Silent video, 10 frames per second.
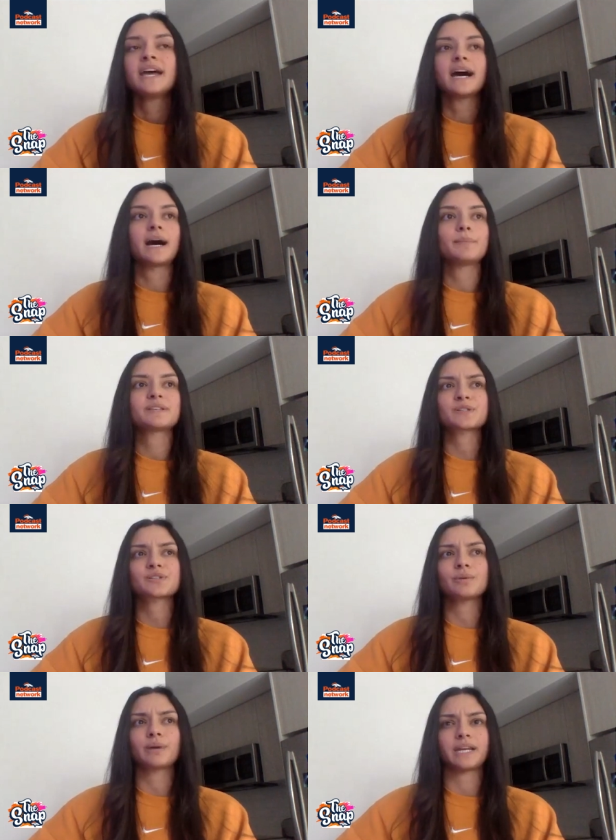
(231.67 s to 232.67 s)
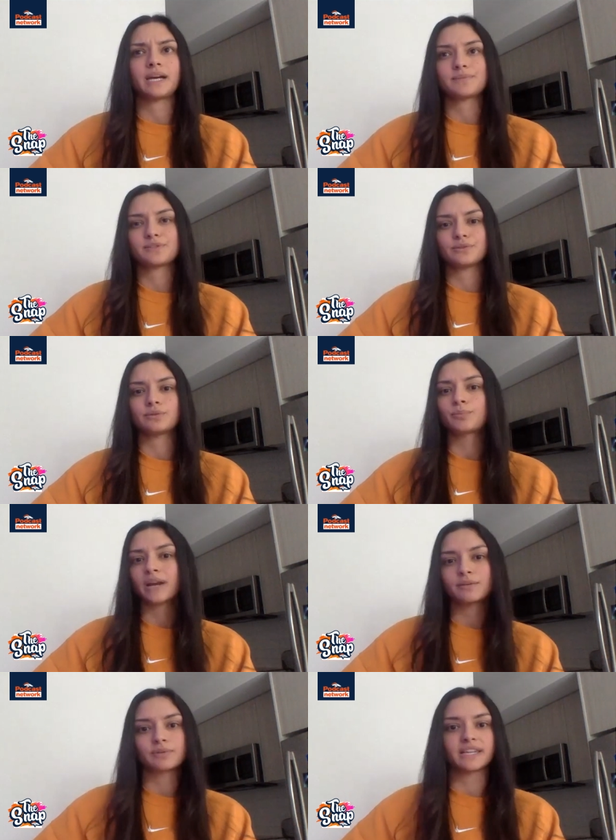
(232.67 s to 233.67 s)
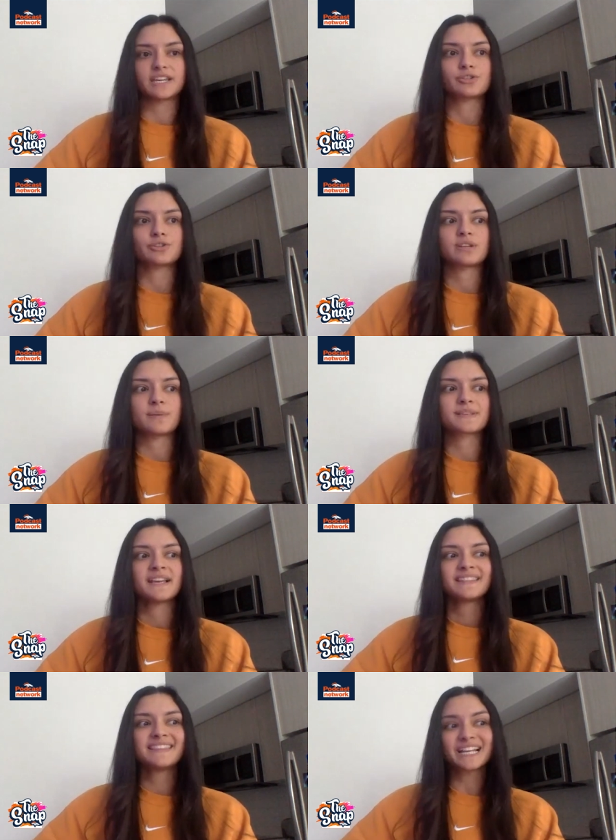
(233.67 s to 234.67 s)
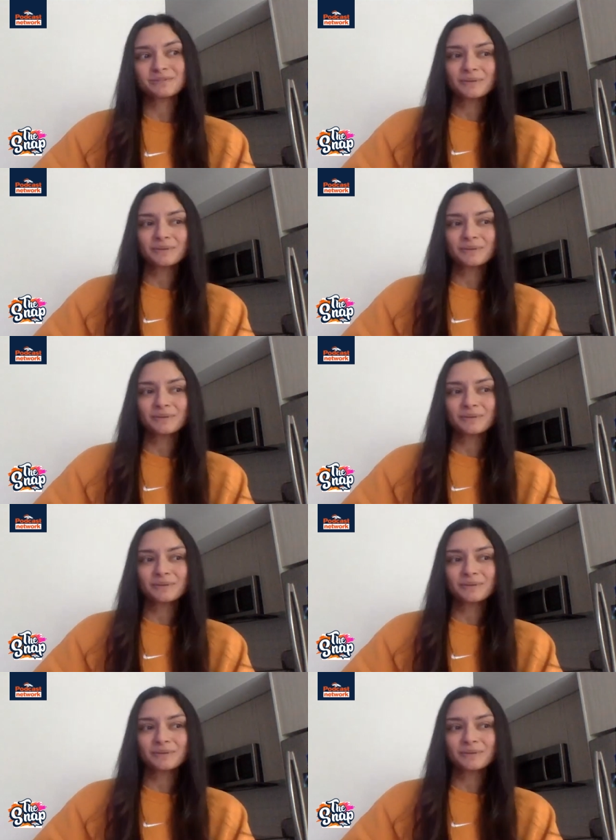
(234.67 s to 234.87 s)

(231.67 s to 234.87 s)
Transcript: especially when it comes to brand relationships. That's